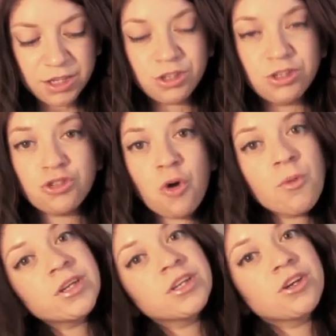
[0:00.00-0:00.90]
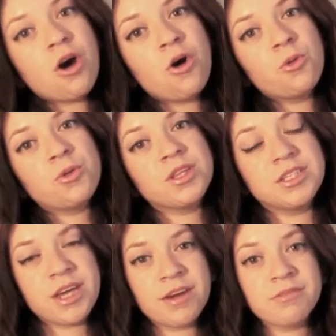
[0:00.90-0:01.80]
You don't want to go the
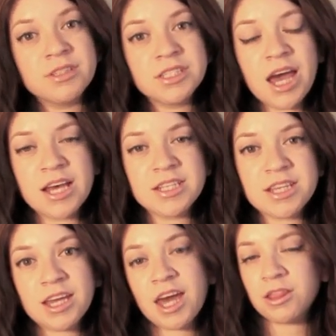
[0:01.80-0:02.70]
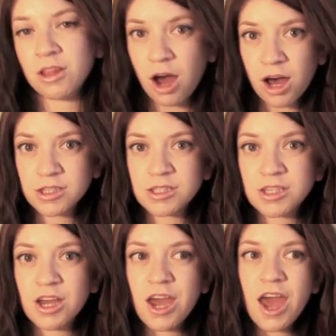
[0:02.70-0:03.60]
day of the test and get
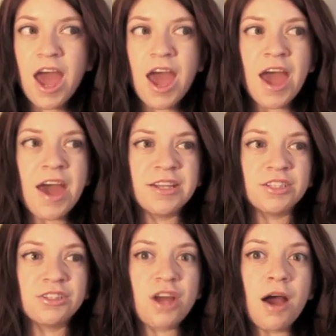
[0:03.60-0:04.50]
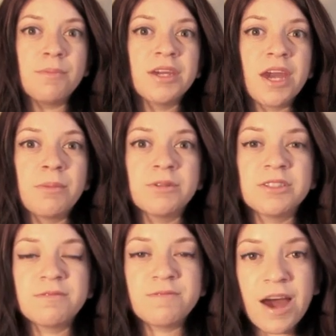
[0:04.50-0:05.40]
lost and not being able
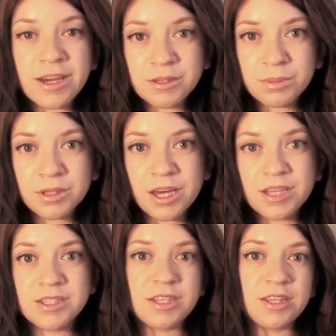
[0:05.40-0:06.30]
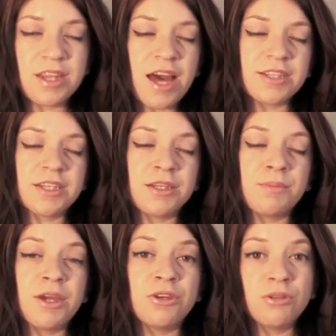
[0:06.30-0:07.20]
to find the place. That's going to
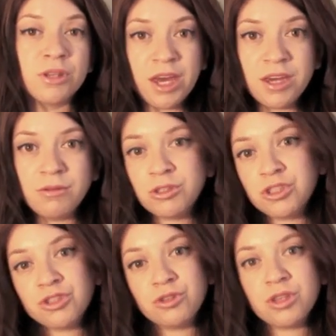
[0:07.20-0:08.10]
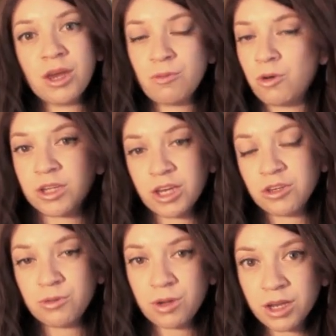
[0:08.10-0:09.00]
make you late, which they won't
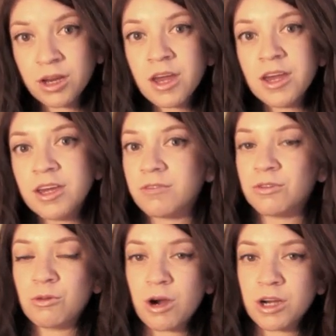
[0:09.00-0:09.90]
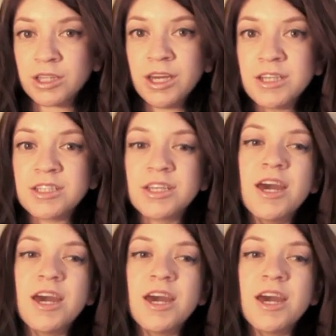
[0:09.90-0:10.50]
let you in if you are late.